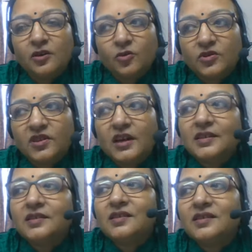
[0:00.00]
who is
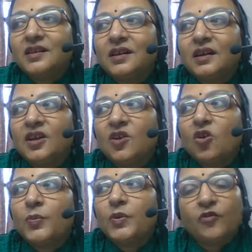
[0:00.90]
consistently
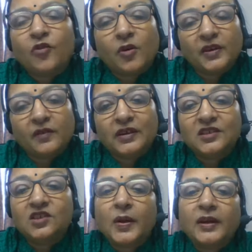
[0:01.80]
not performing well
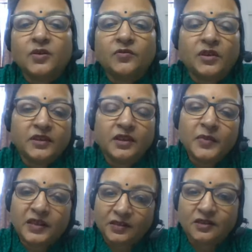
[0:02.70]
in spite of giving their
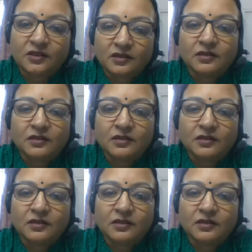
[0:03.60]
best